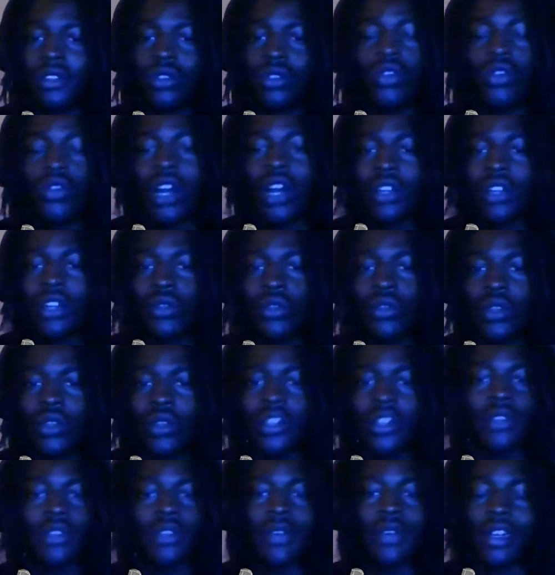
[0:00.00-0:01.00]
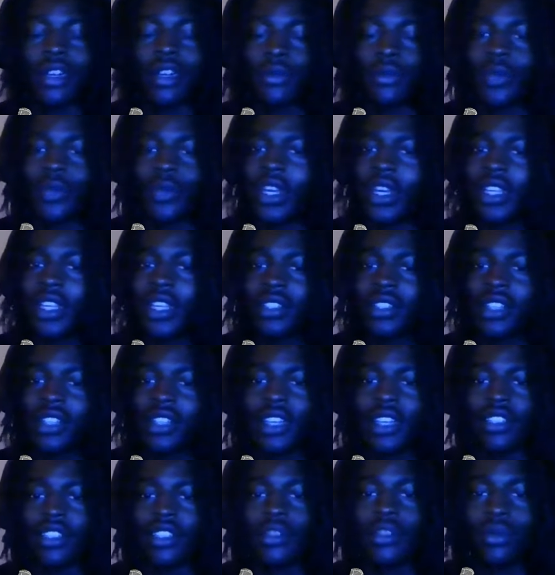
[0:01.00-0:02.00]
who are you worried about? Pass
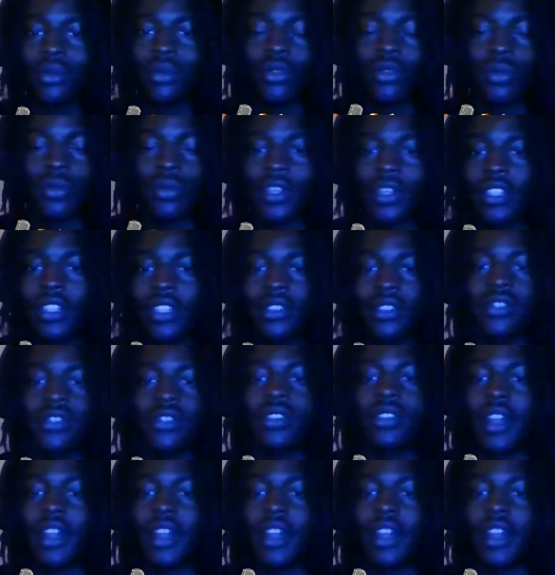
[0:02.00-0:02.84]
like them three players.